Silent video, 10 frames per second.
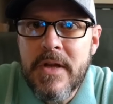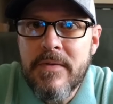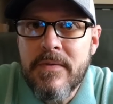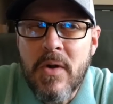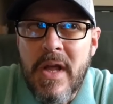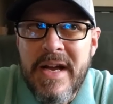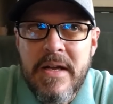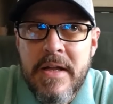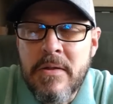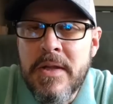for like
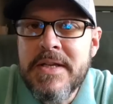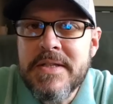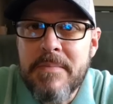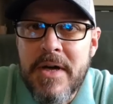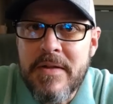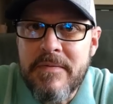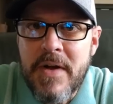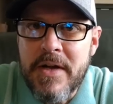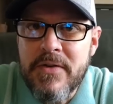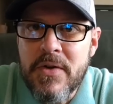at least a month, if
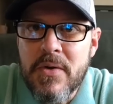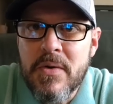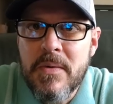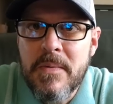not two.